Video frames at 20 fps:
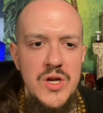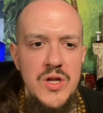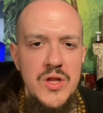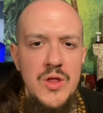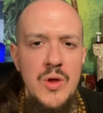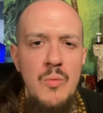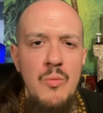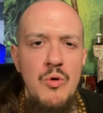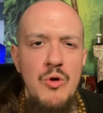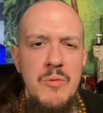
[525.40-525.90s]

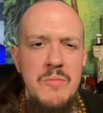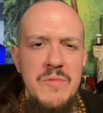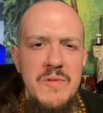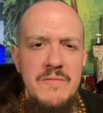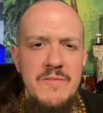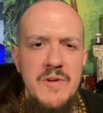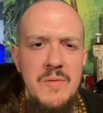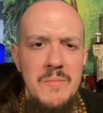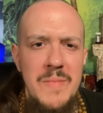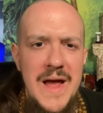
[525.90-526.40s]
the warmth
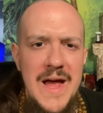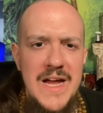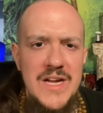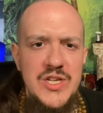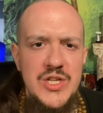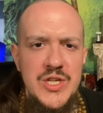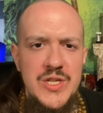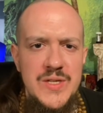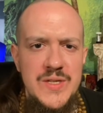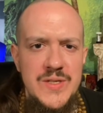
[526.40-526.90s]
of
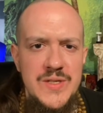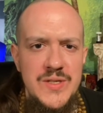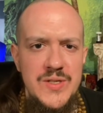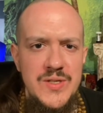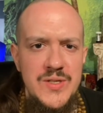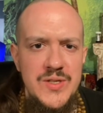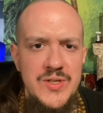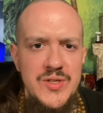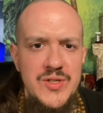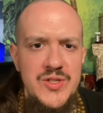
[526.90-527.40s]
compassion
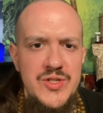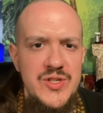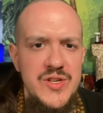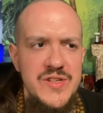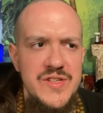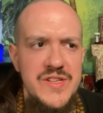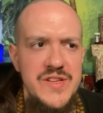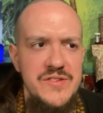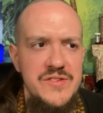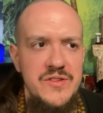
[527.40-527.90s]

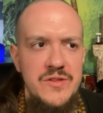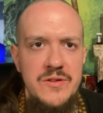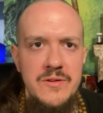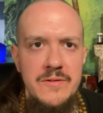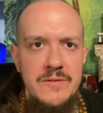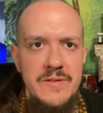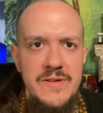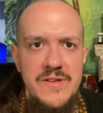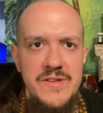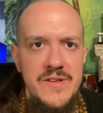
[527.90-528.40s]
just as
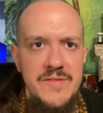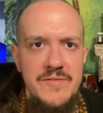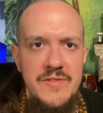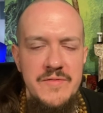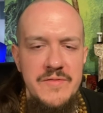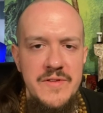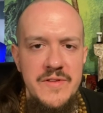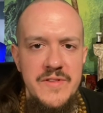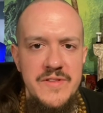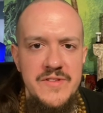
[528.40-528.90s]
clearly as if you
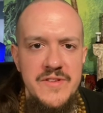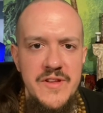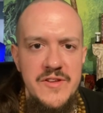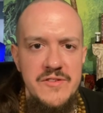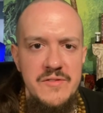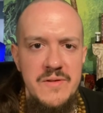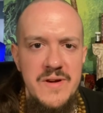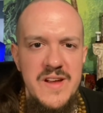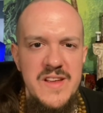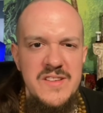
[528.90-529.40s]
feel the
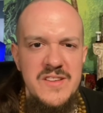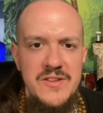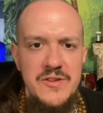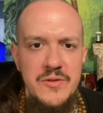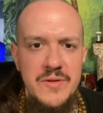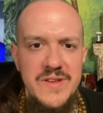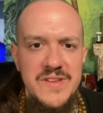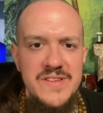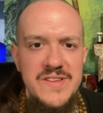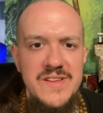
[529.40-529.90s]
sun's rays and you
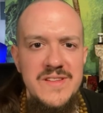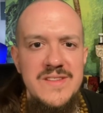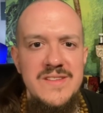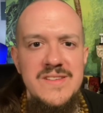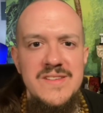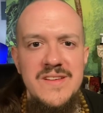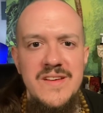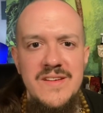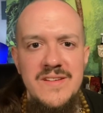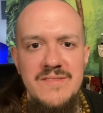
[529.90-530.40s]
can see the
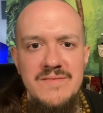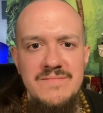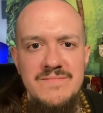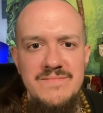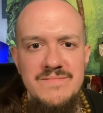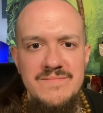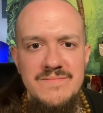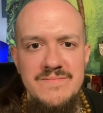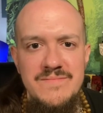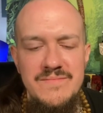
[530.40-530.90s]
sun.
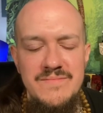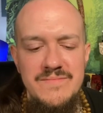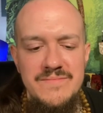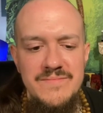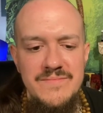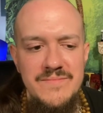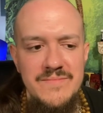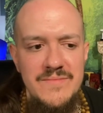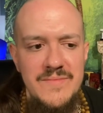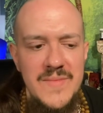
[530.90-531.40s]

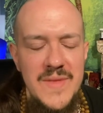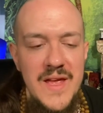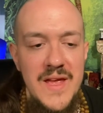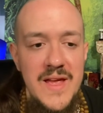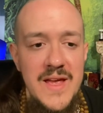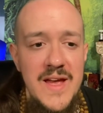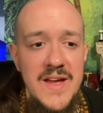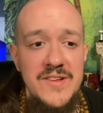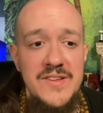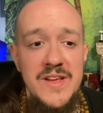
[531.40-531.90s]

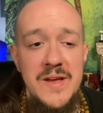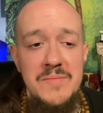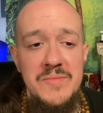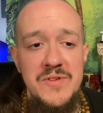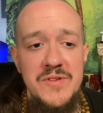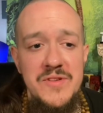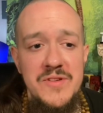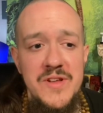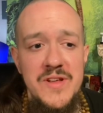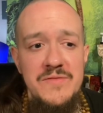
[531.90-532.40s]

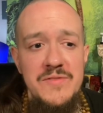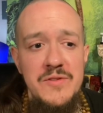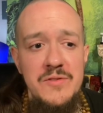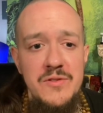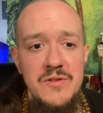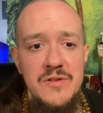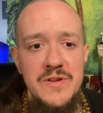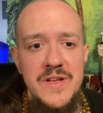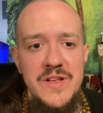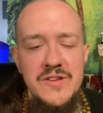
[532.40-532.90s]
Except if you
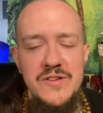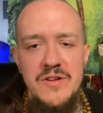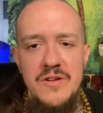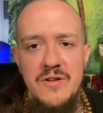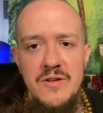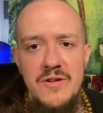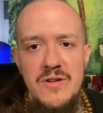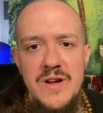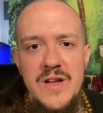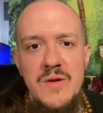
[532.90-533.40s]
look into
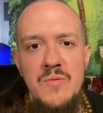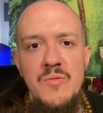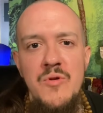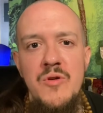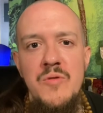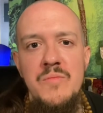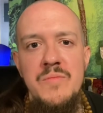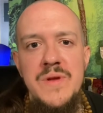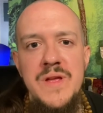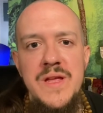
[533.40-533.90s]
her, it
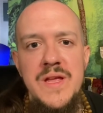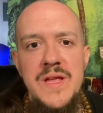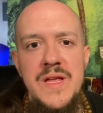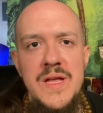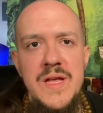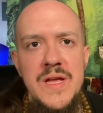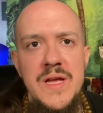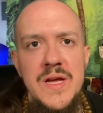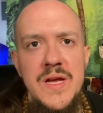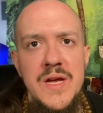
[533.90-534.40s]
won't
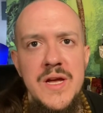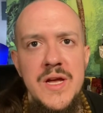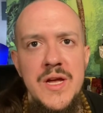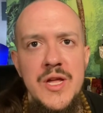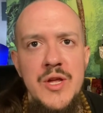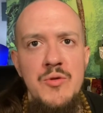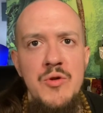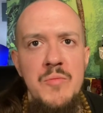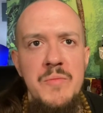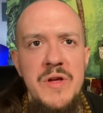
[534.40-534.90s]
be
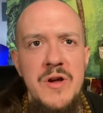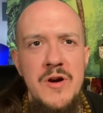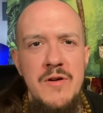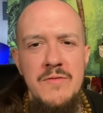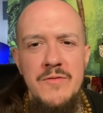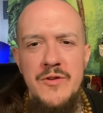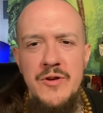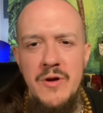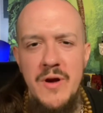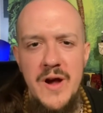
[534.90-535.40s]
you won't be
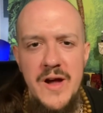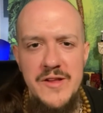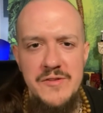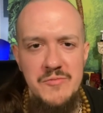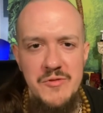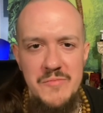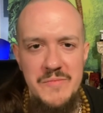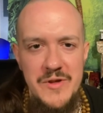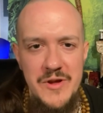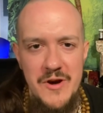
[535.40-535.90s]
over your eyes
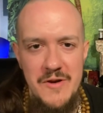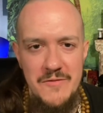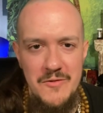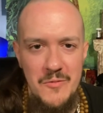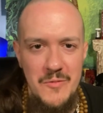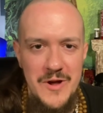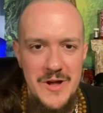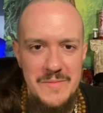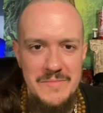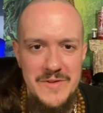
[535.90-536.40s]
won't be
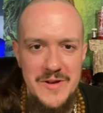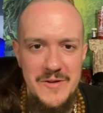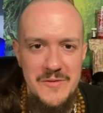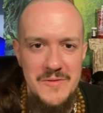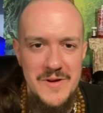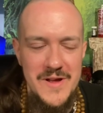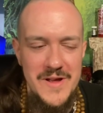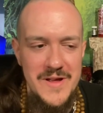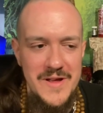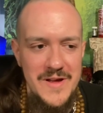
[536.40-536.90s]
overwhelmed in a
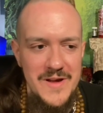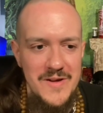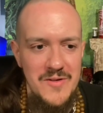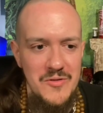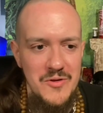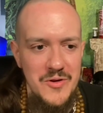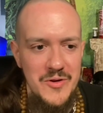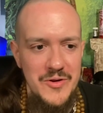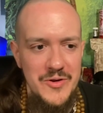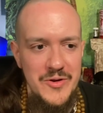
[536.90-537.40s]
way
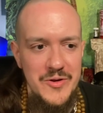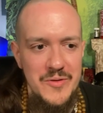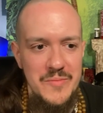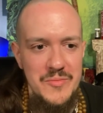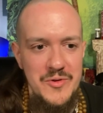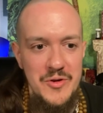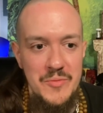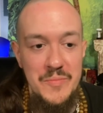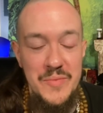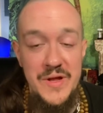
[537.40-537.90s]
or your
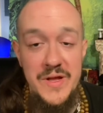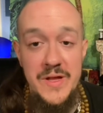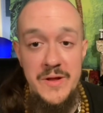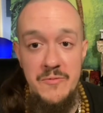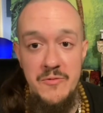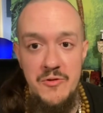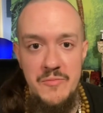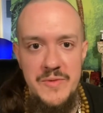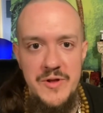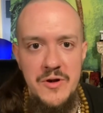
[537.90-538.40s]
your being
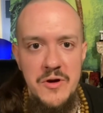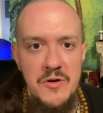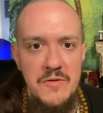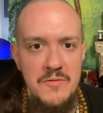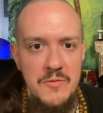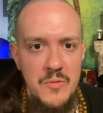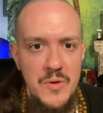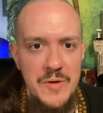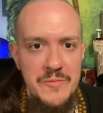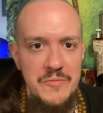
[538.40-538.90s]
won't be
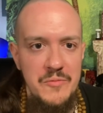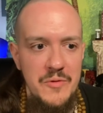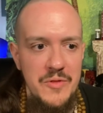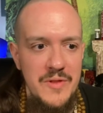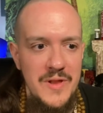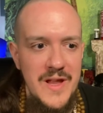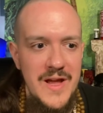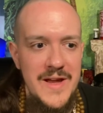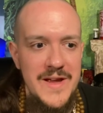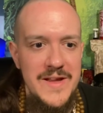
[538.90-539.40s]
overwhelmed with
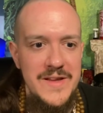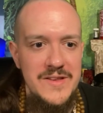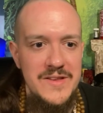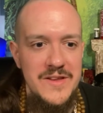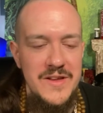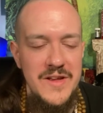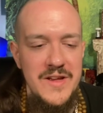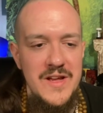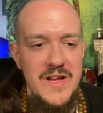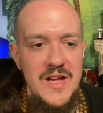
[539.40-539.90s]
light,
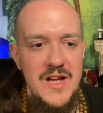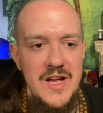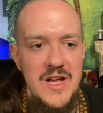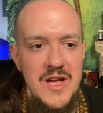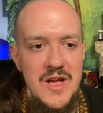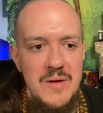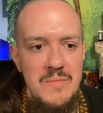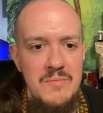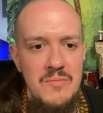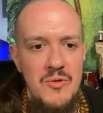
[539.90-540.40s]

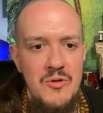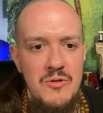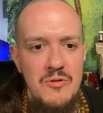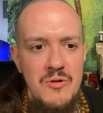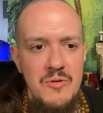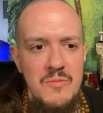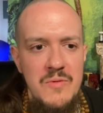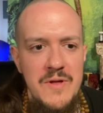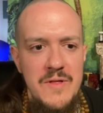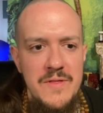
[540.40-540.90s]

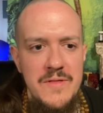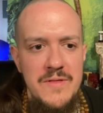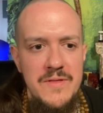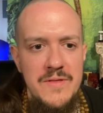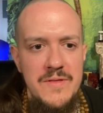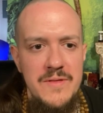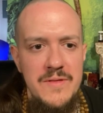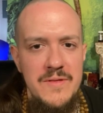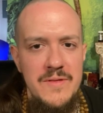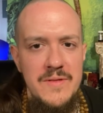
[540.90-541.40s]
more
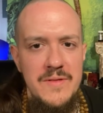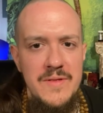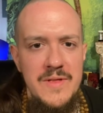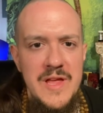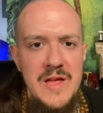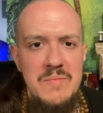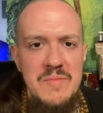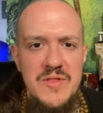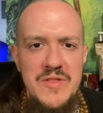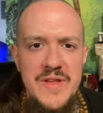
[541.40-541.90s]
with
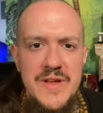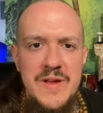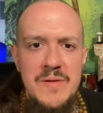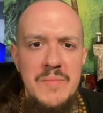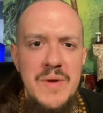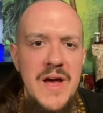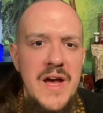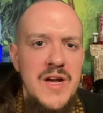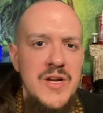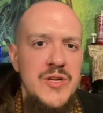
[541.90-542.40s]
empathy,
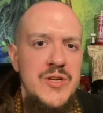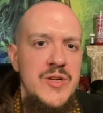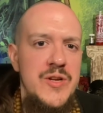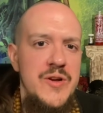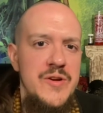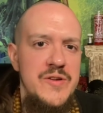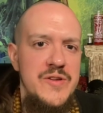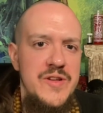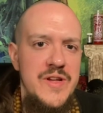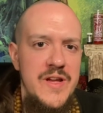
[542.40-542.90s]
compassion,
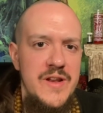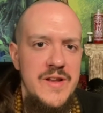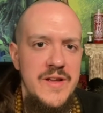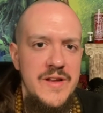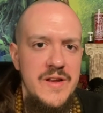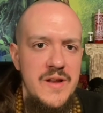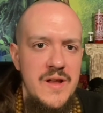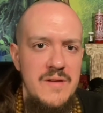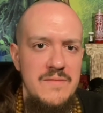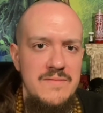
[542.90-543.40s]
understanding
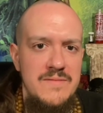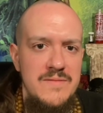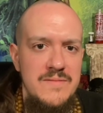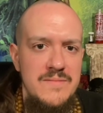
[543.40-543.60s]
and love.